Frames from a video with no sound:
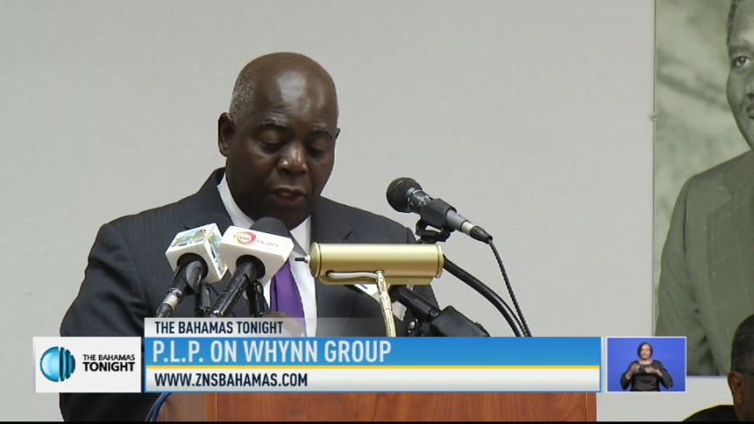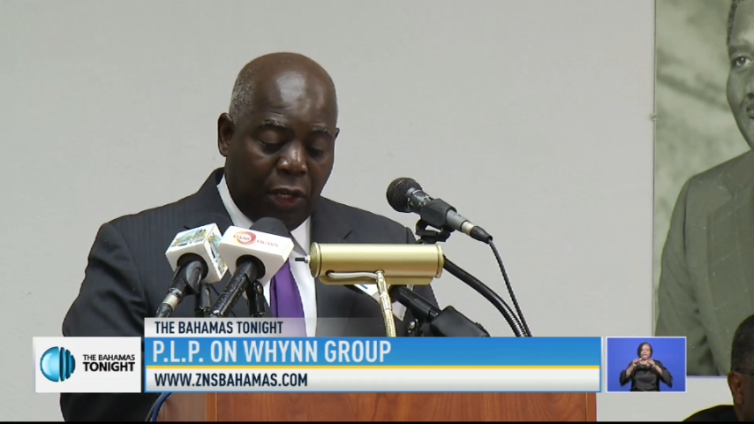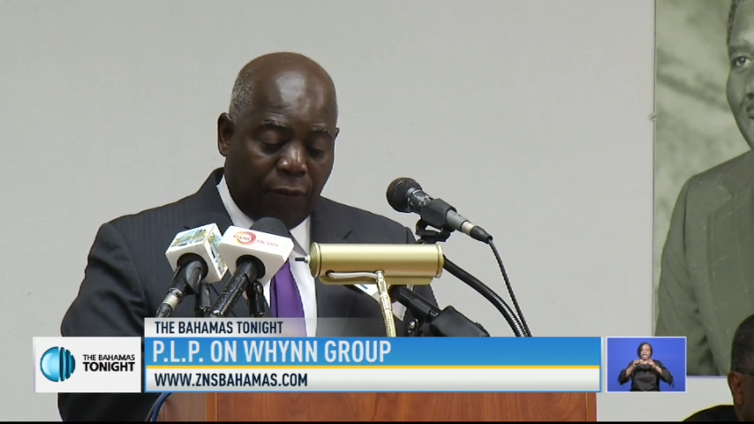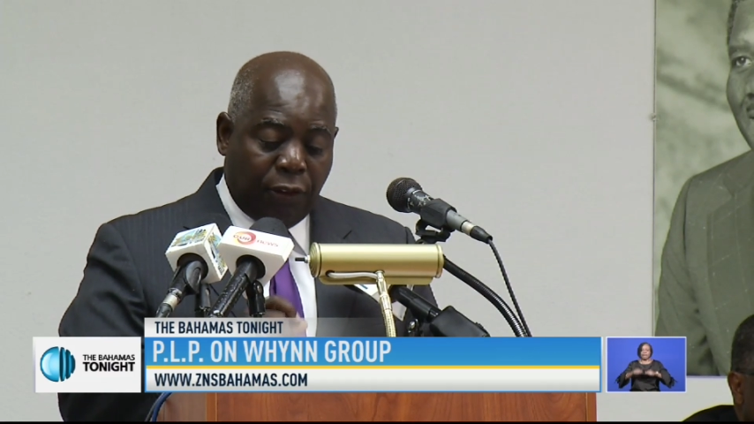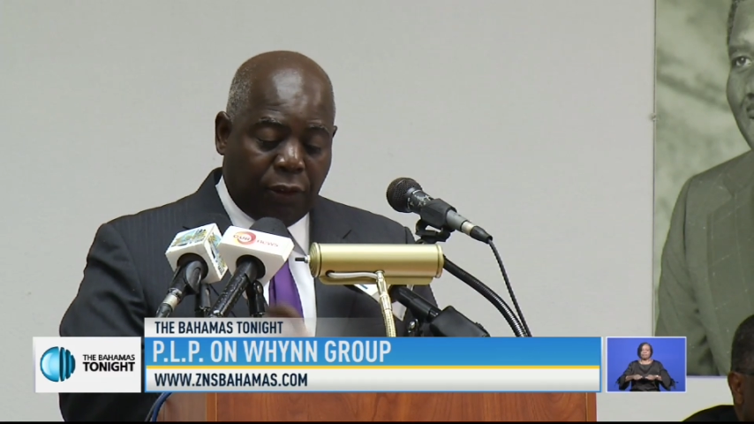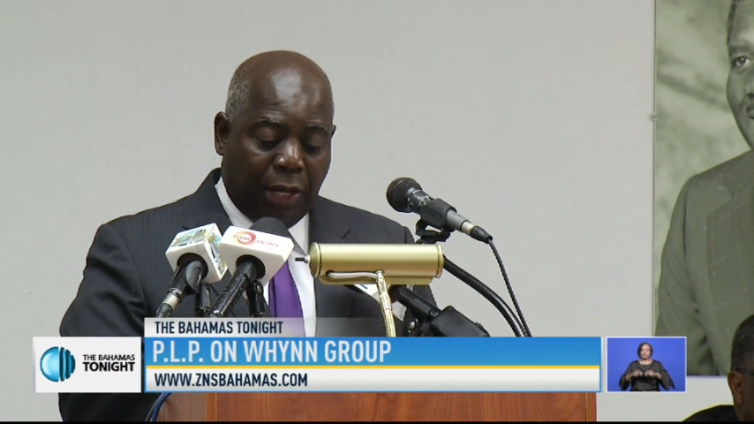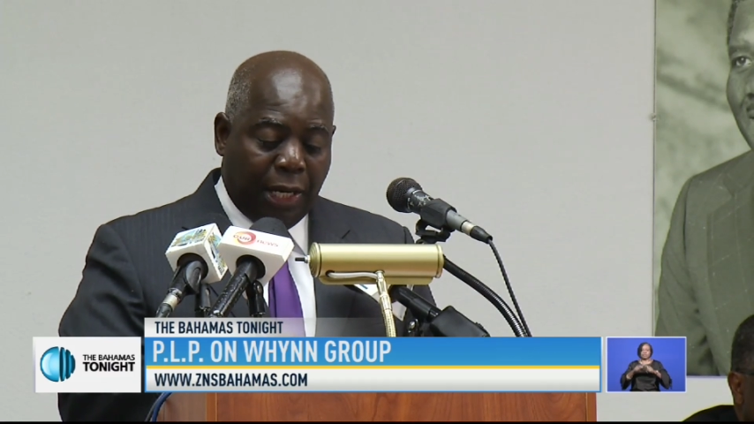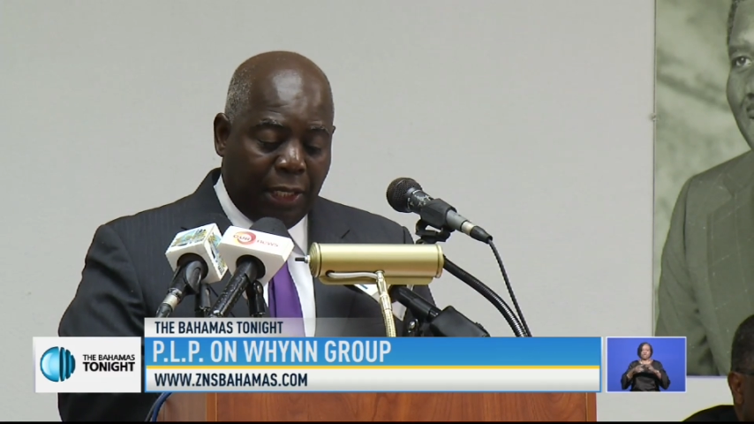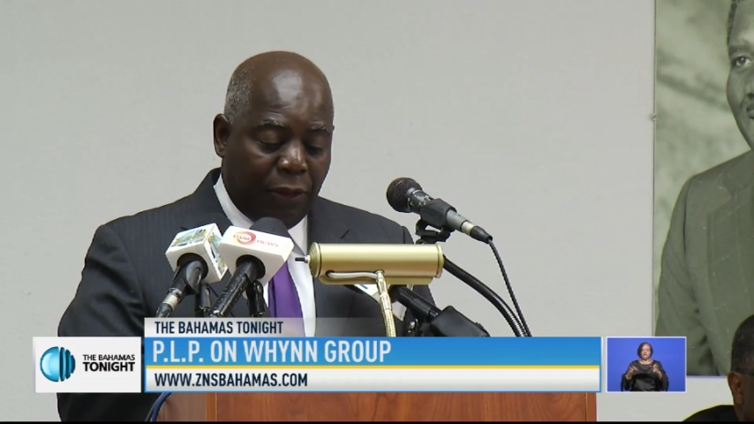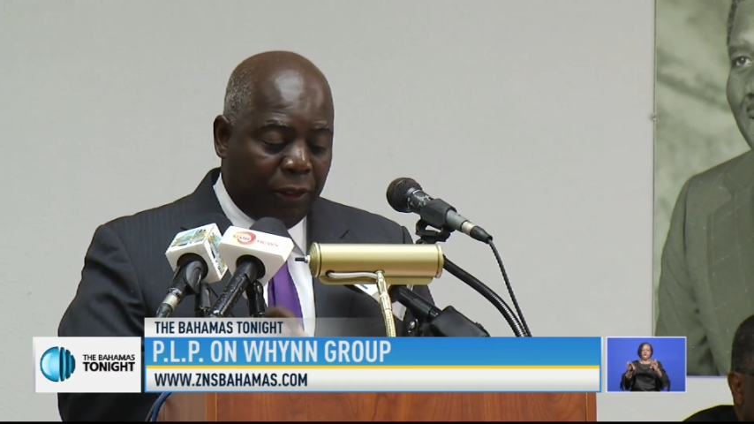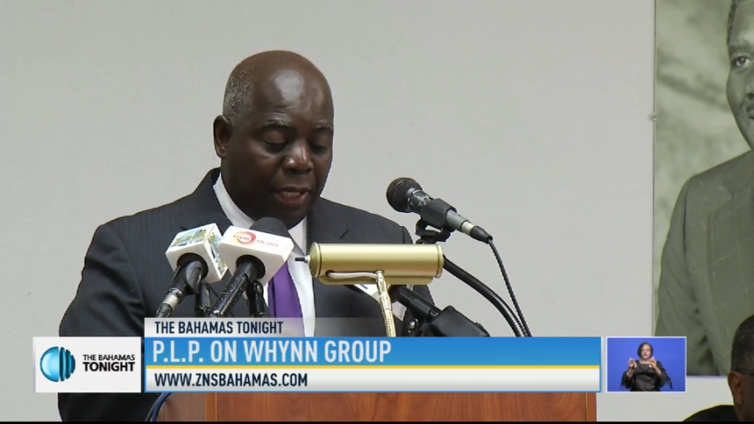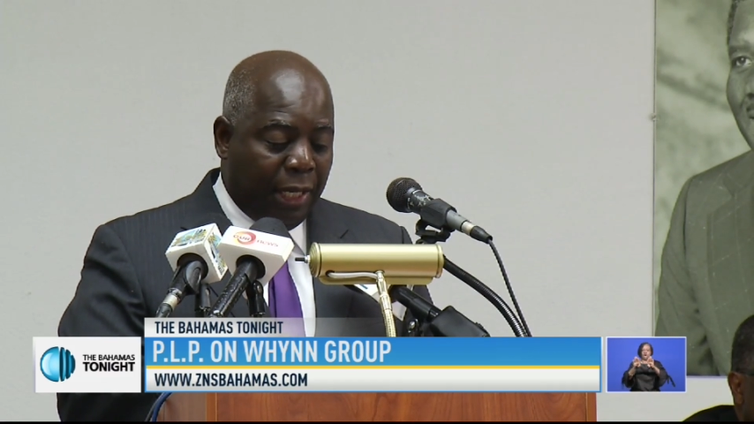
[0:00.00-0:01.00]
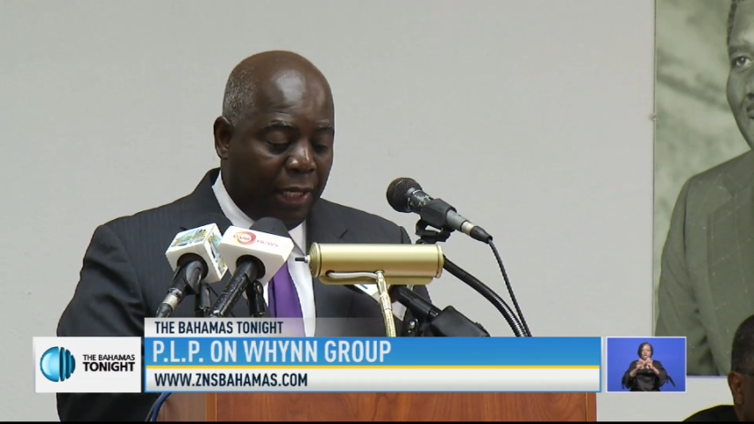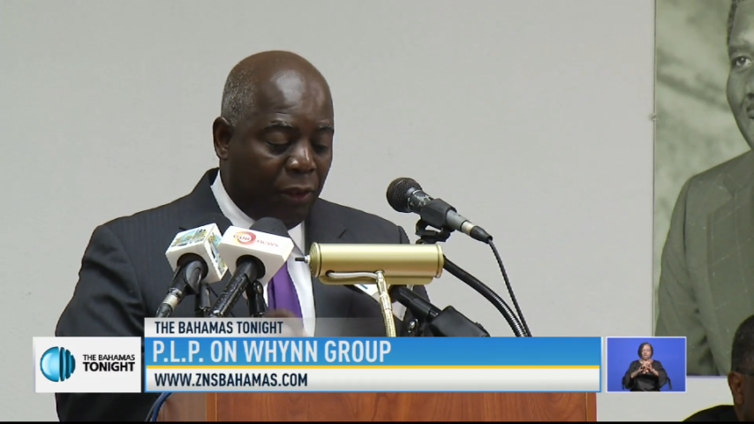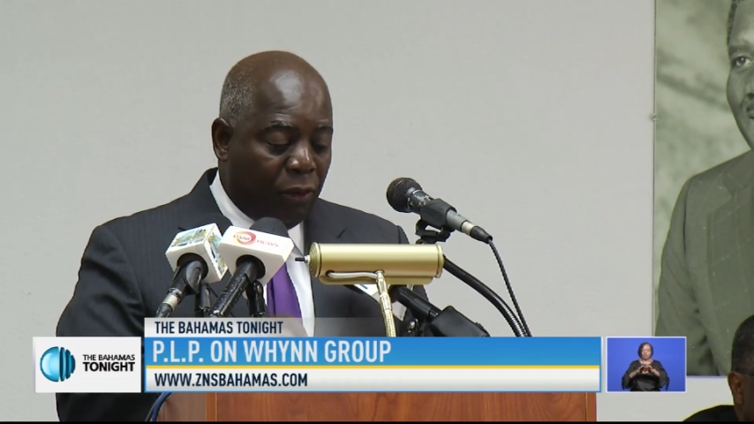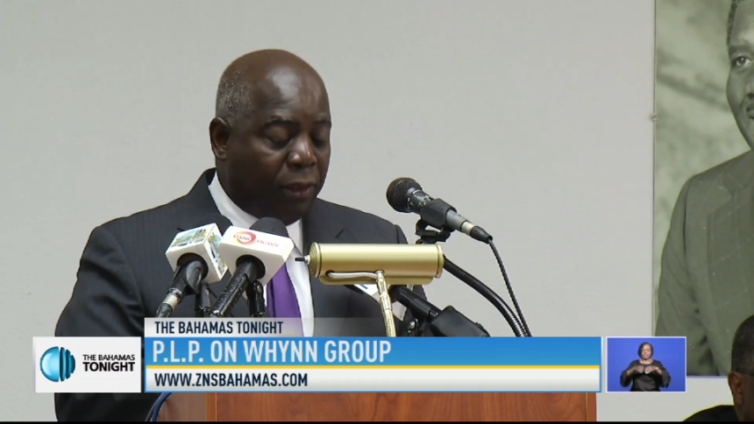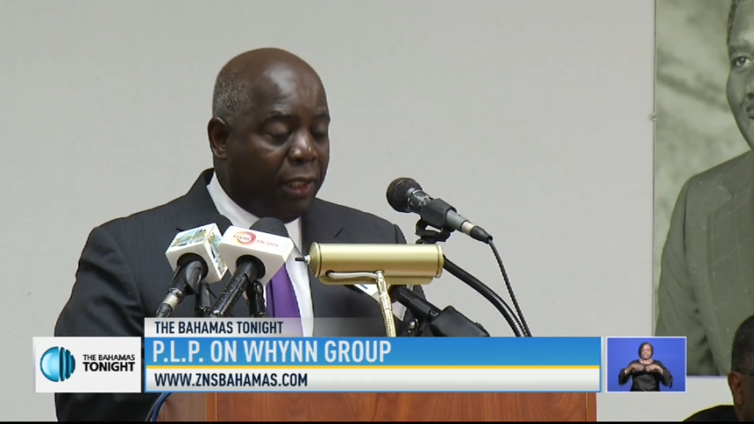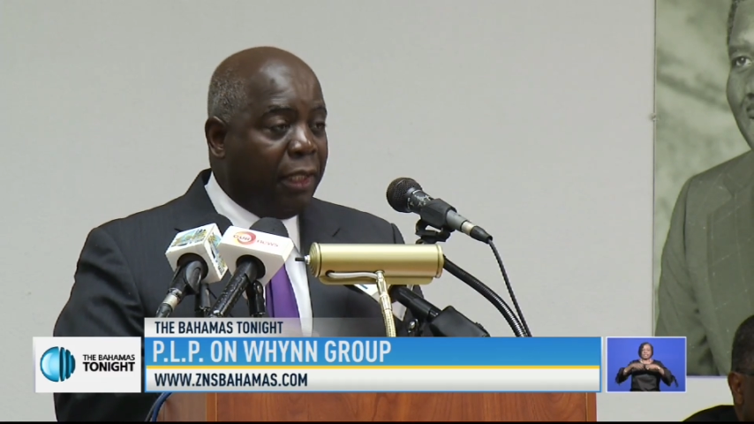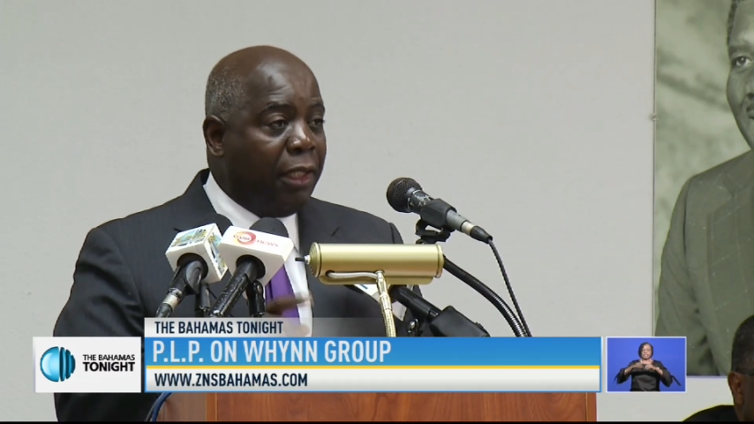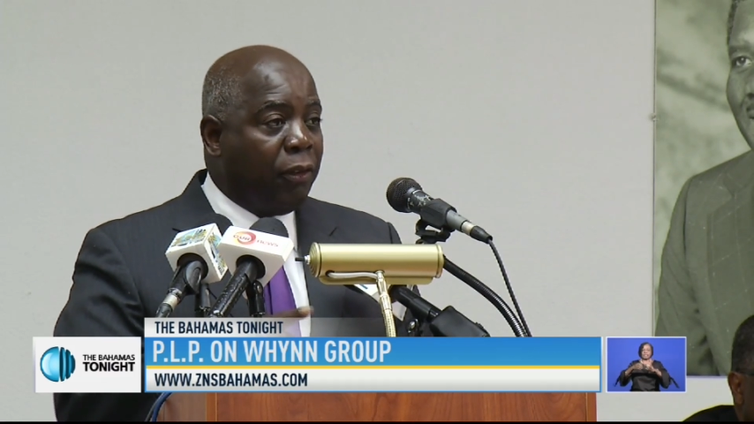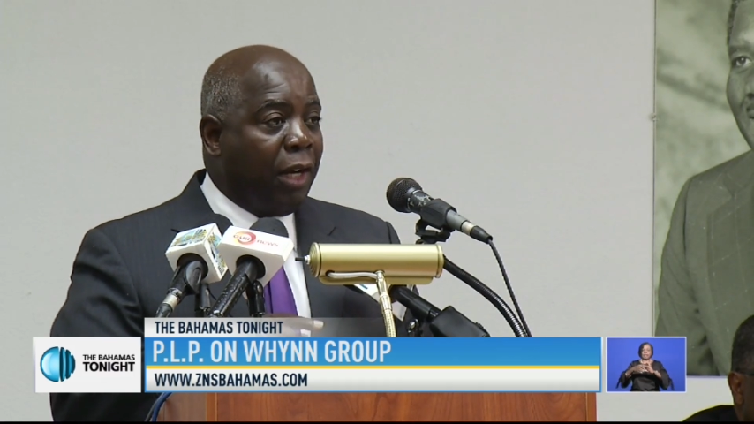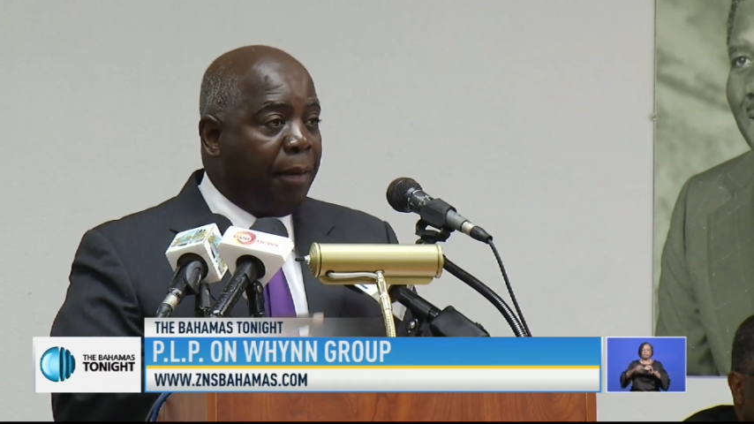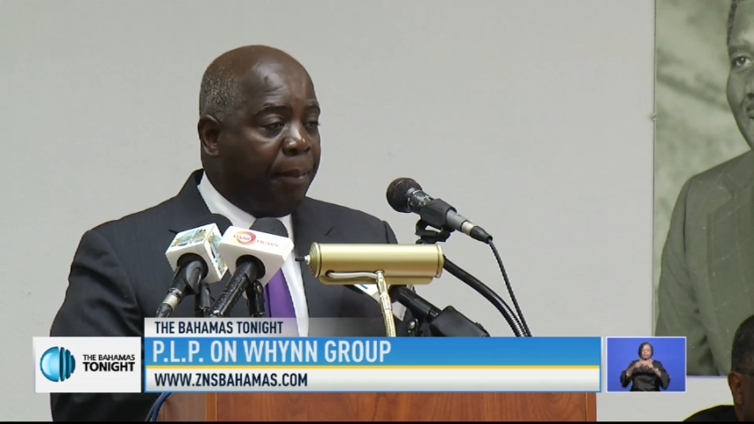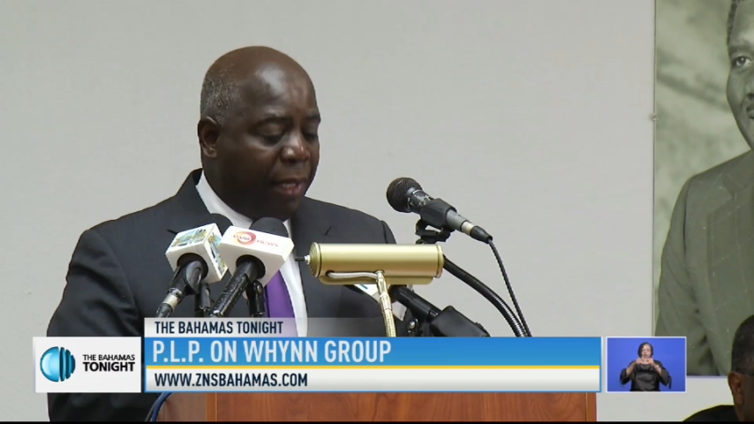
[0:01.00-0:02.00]
of the Grand Lucayan Hotel in
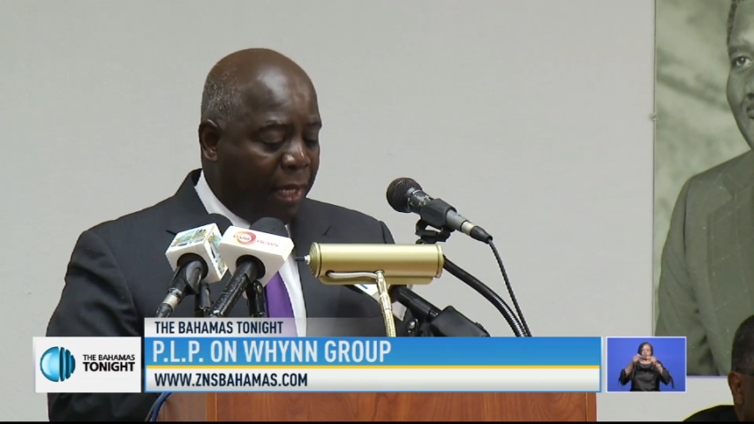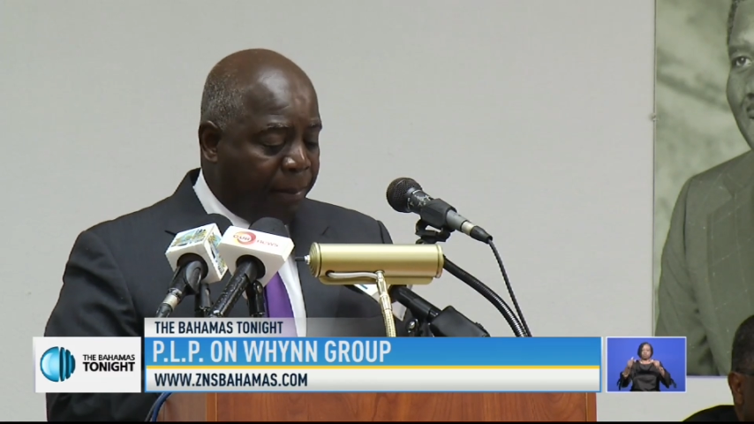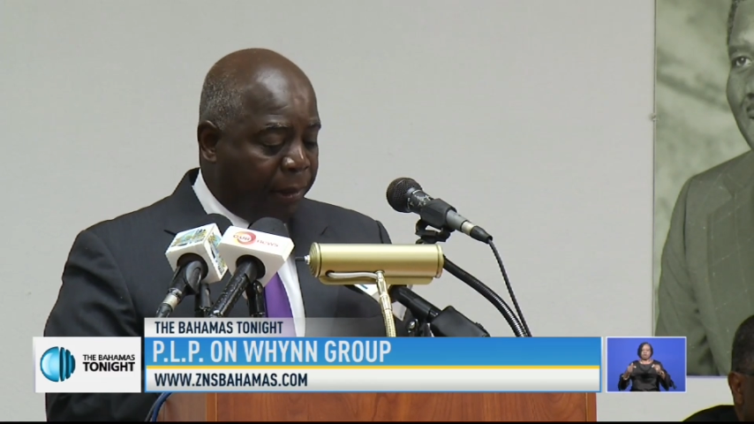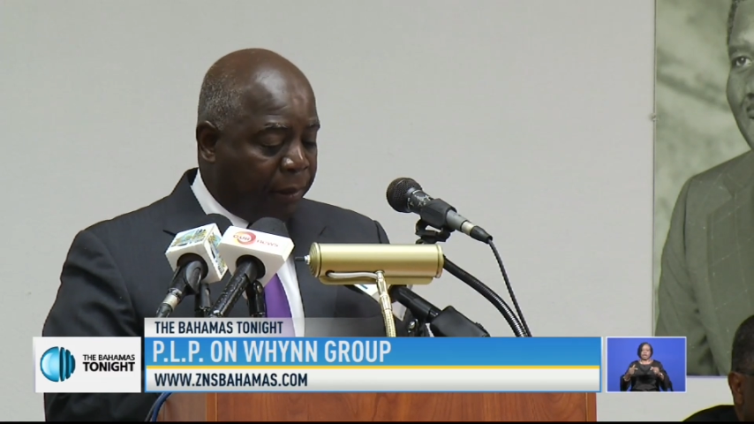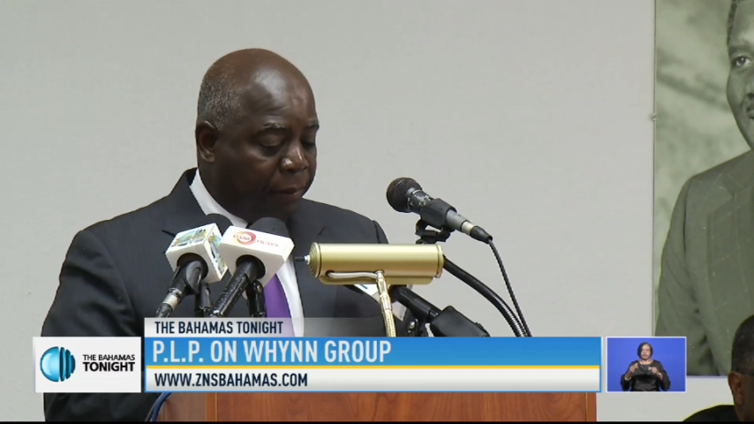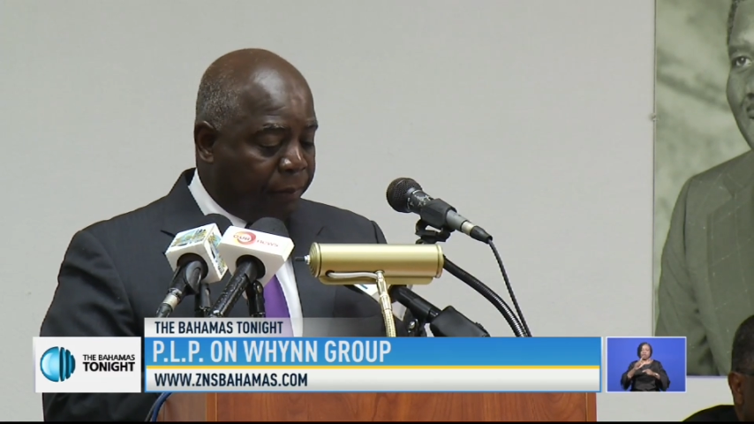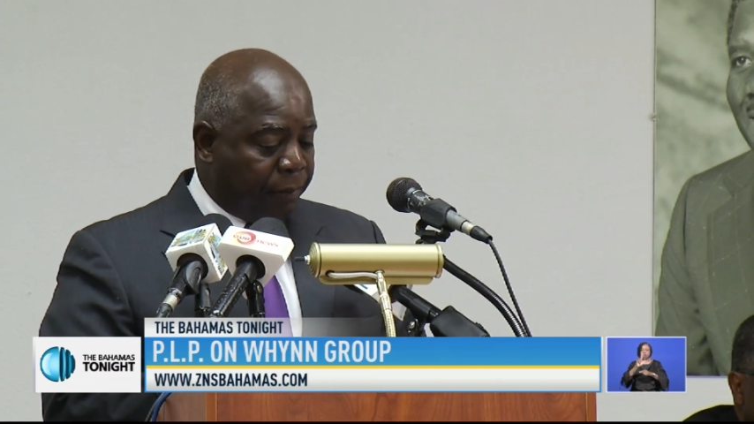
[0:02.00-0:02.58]
Grand Bahama.